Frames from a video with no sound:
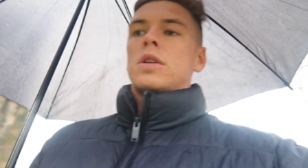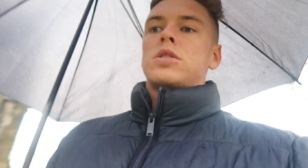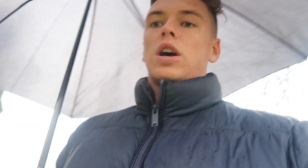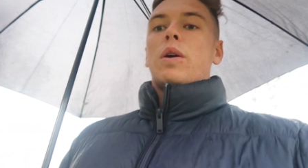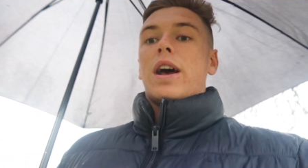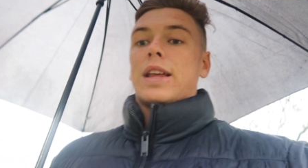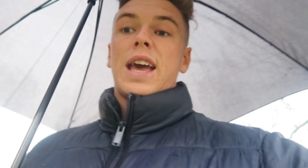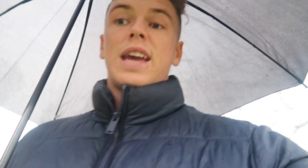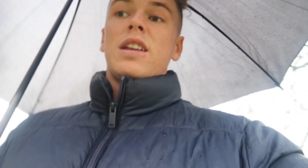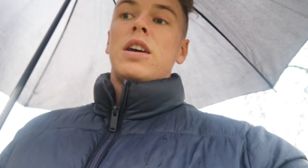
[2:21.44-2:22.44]
So I'll
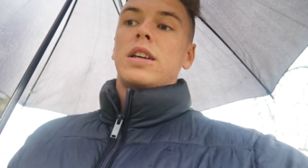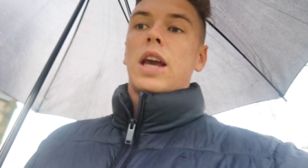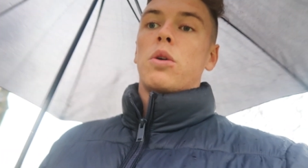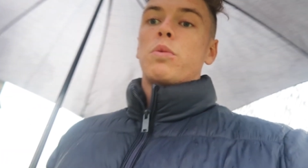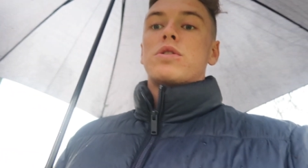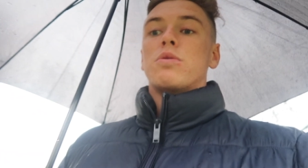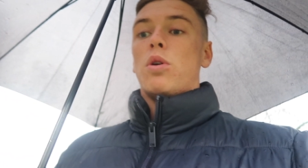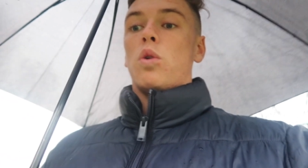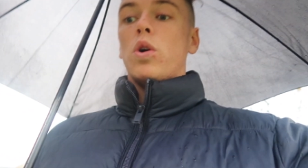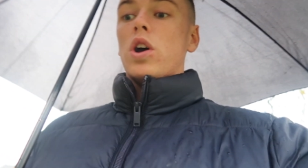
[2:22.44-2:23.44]
get on with some
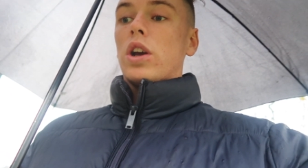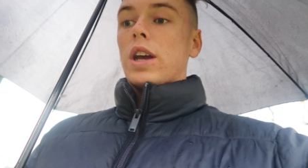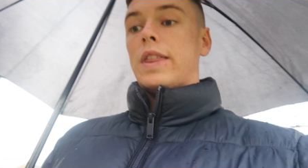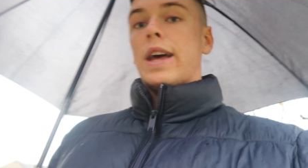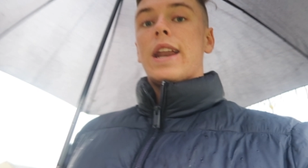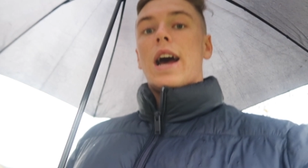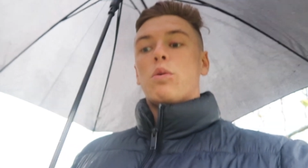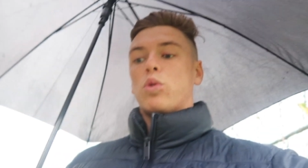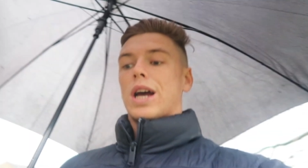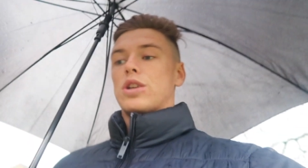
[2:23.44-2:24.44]
more work, and then I
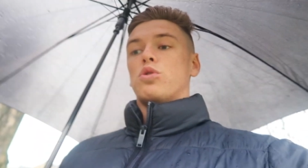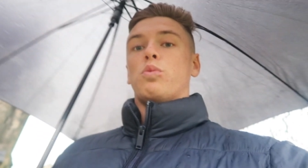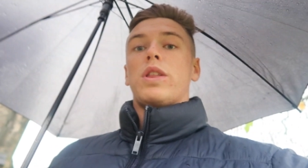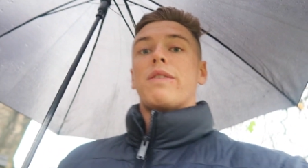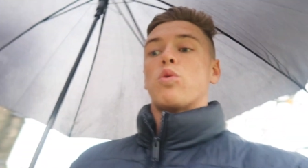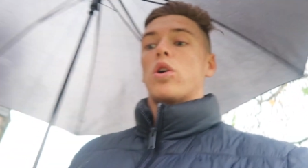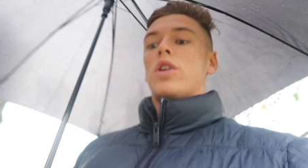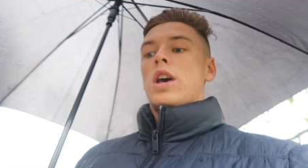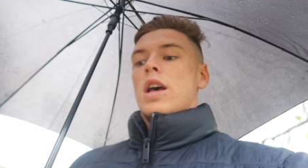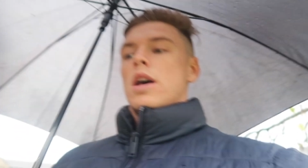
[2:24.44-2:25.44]
will catch up with everyone
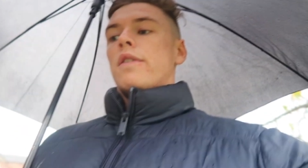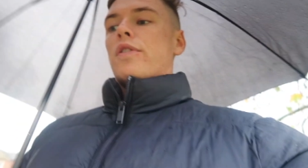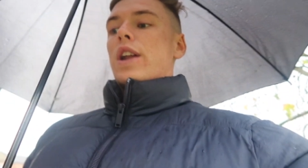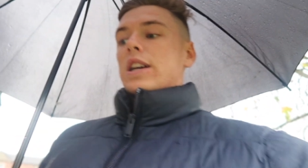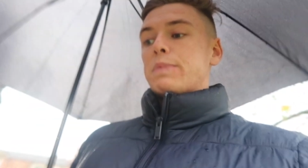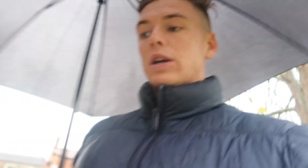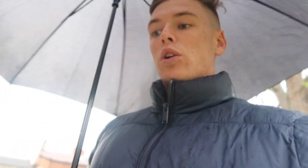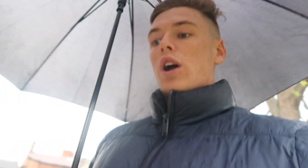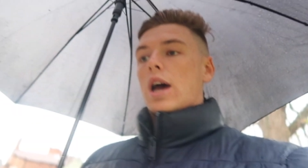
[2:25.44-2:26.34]
for the next meal.